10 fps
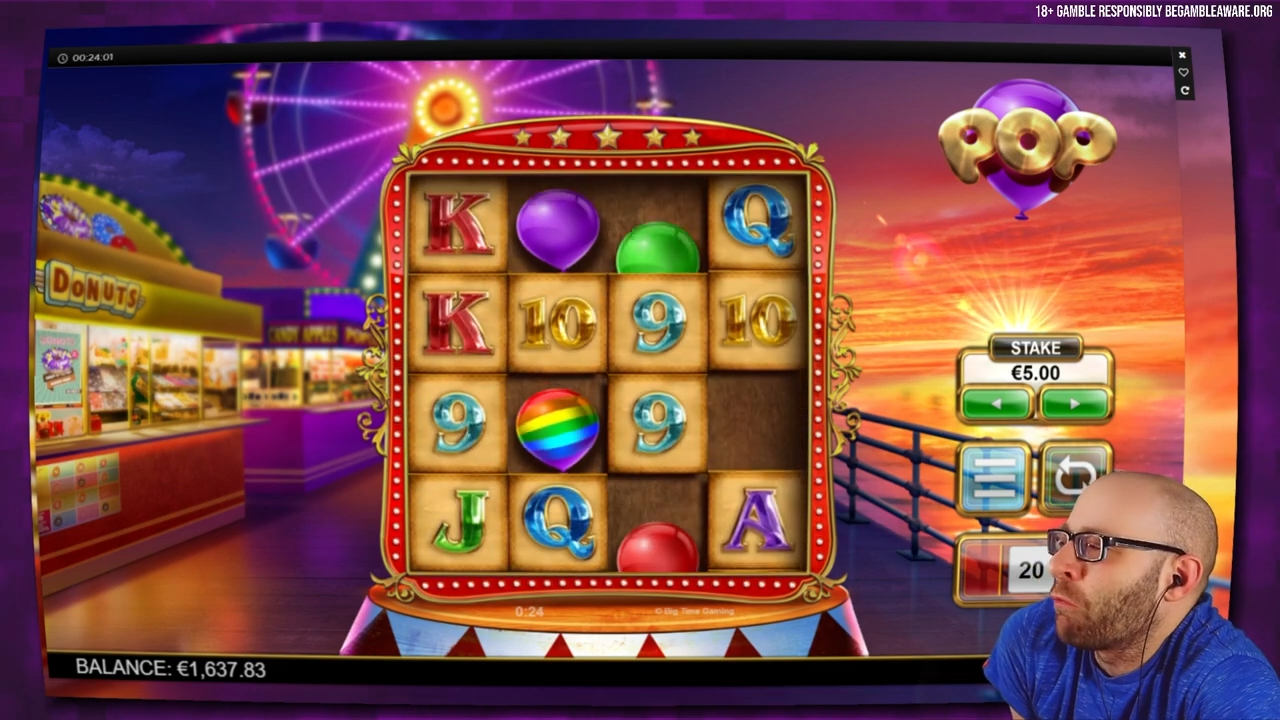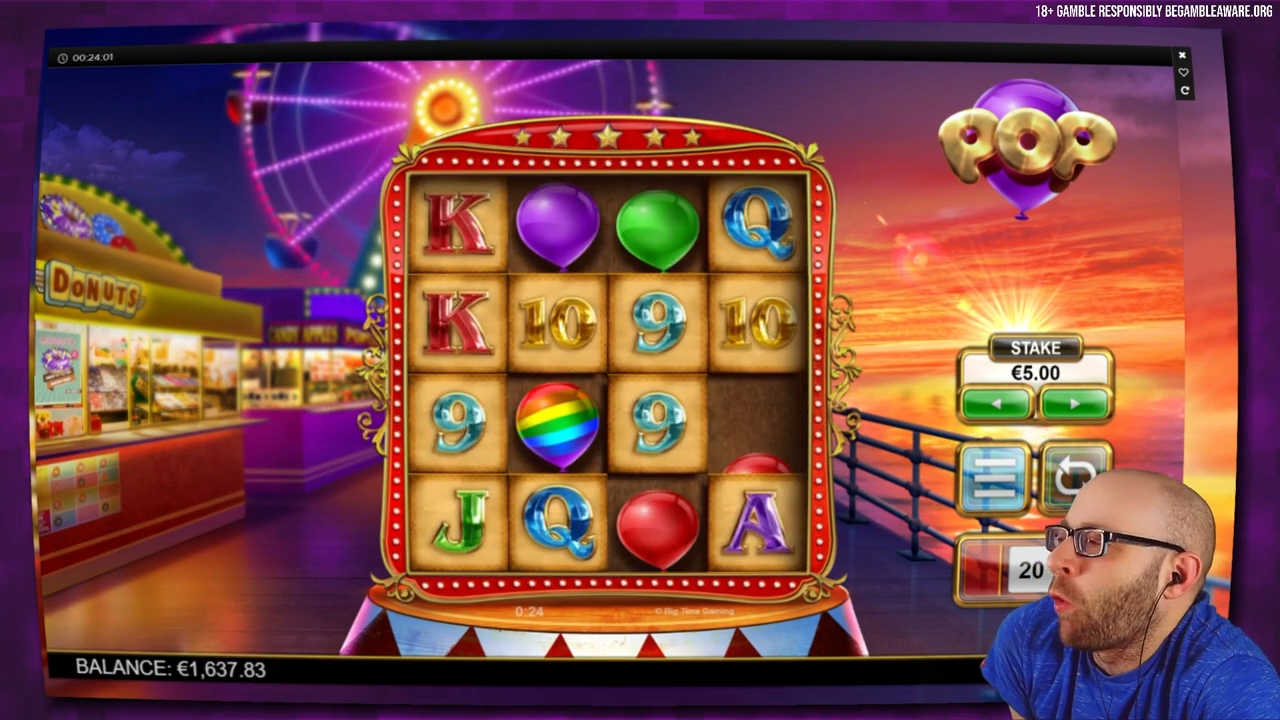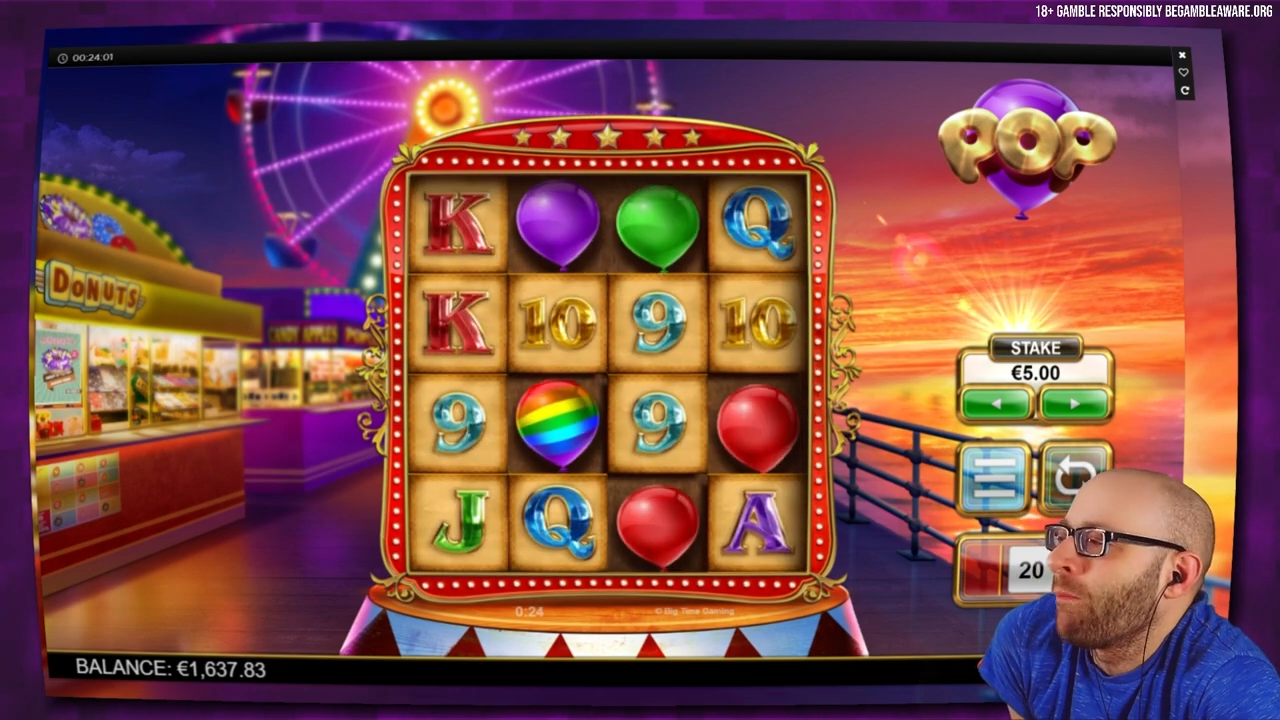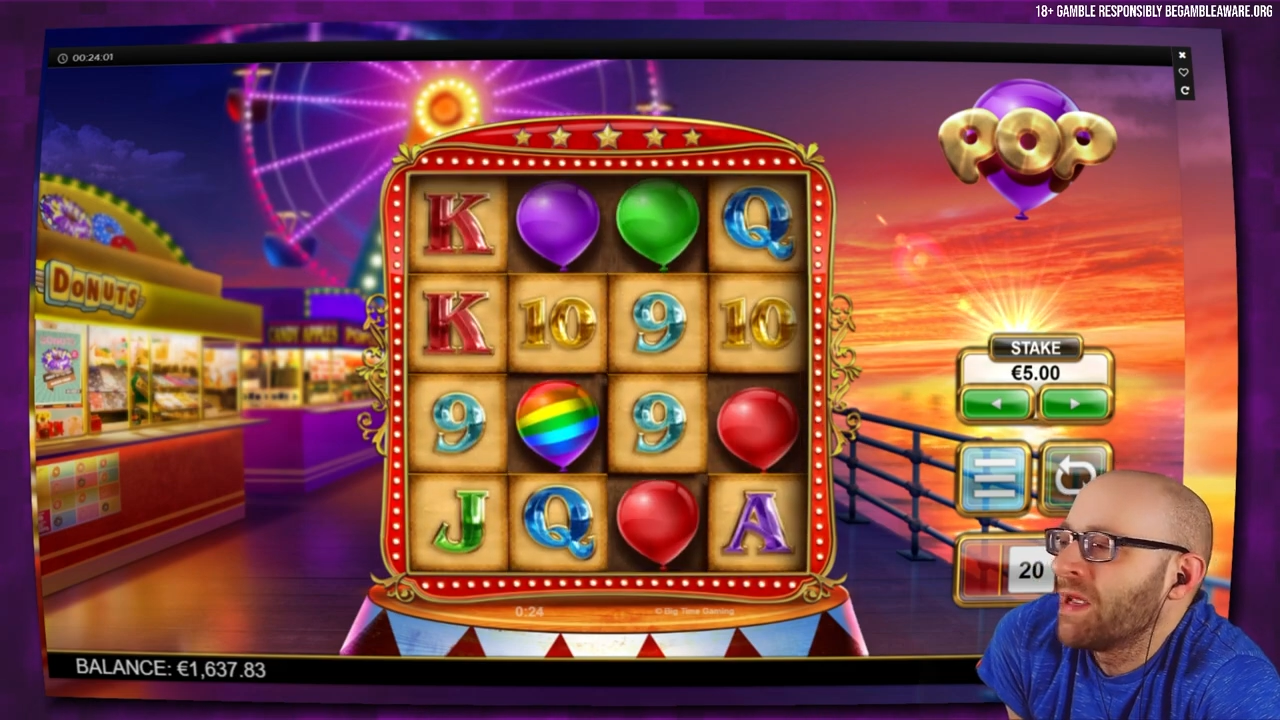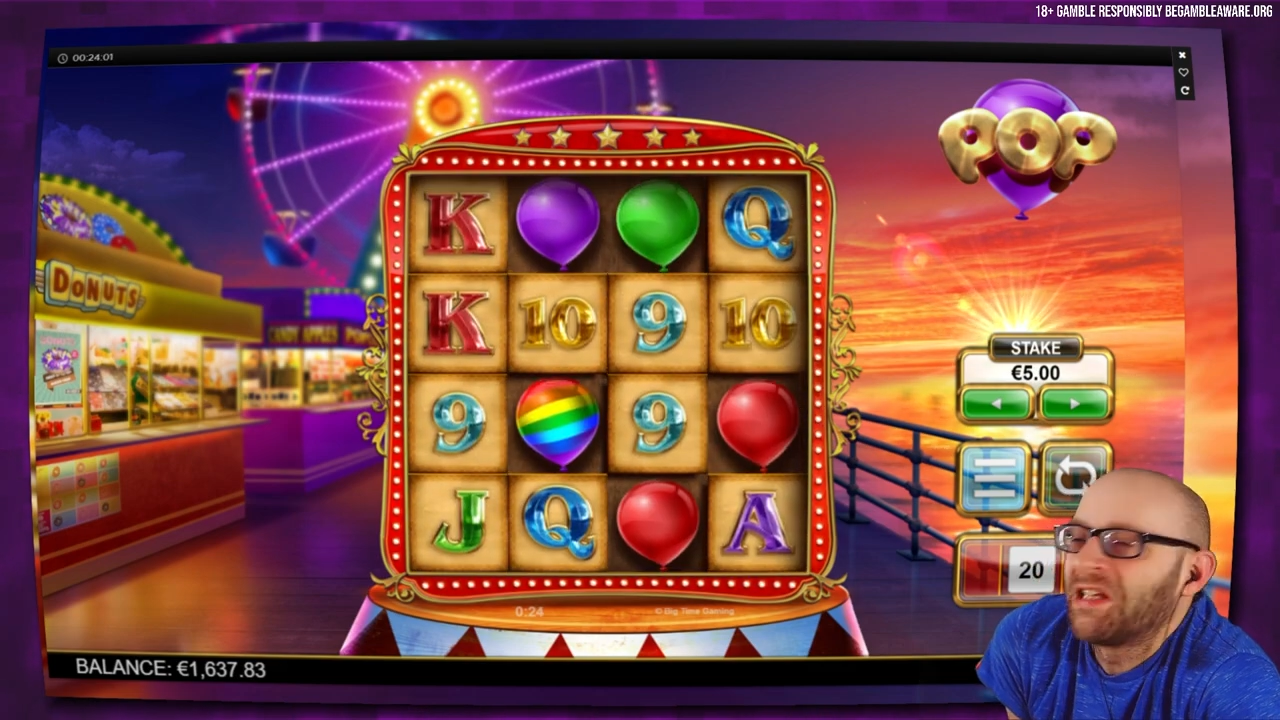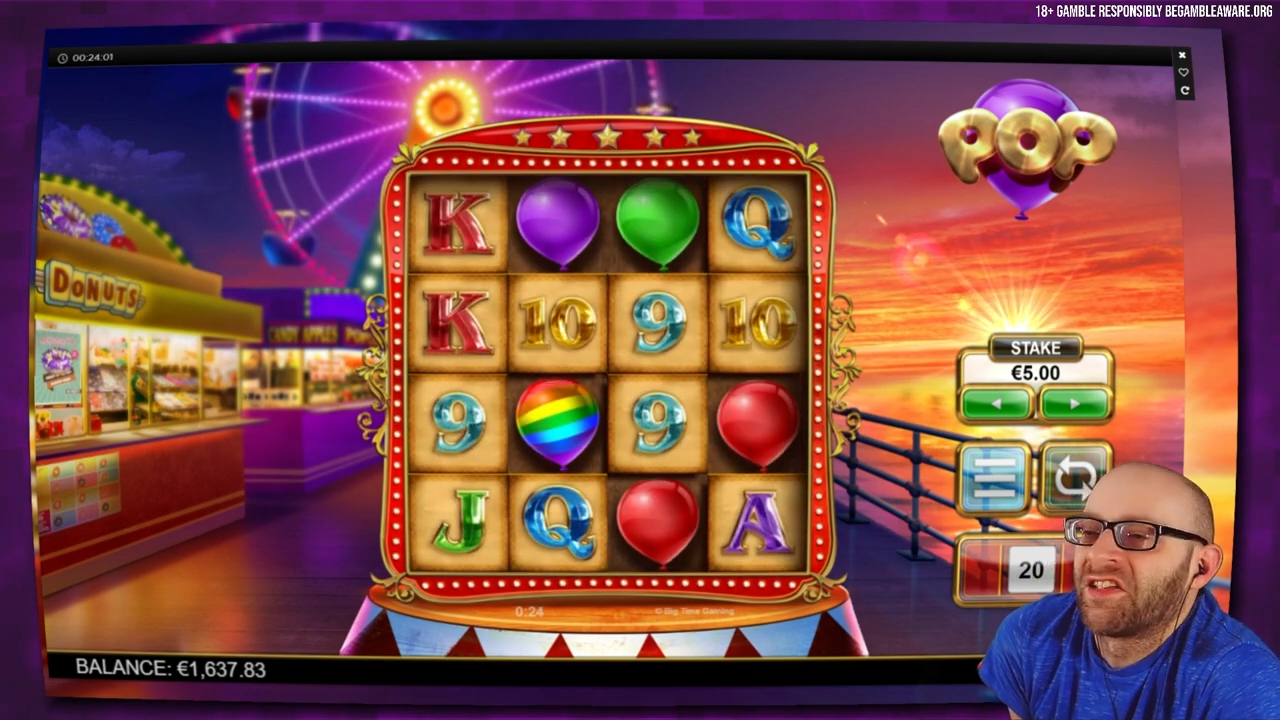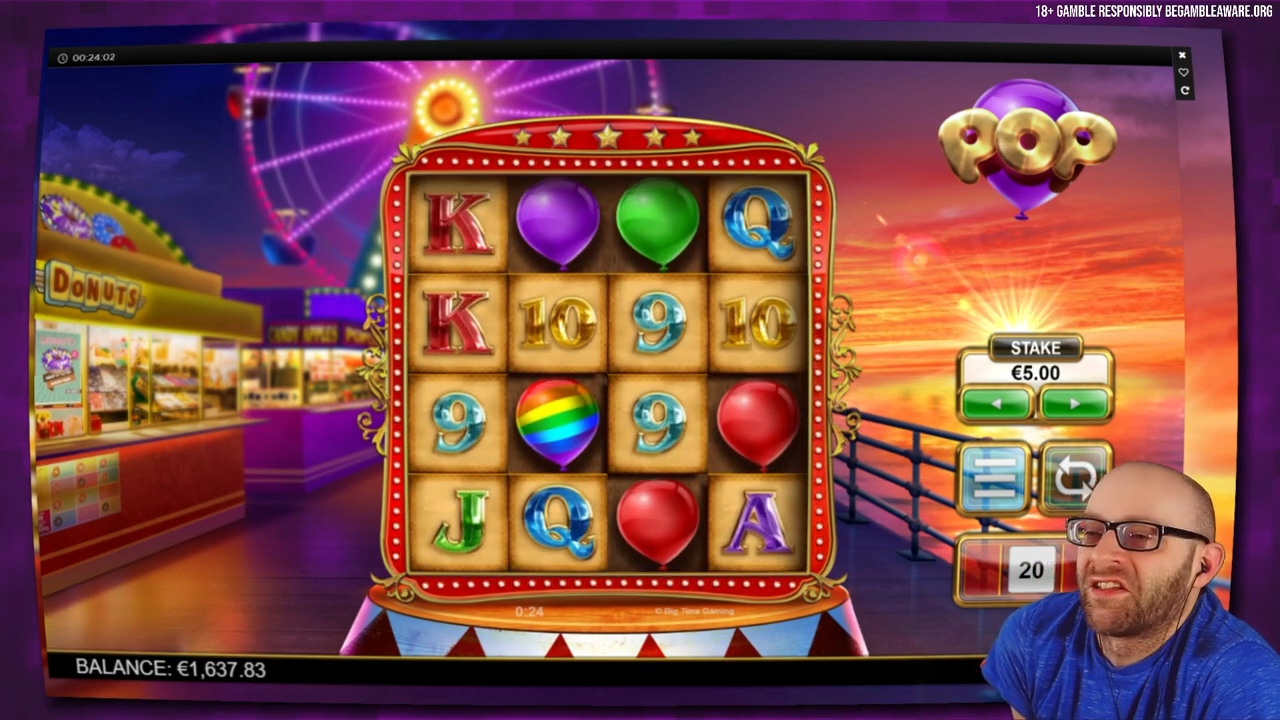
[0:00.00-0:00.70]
want me to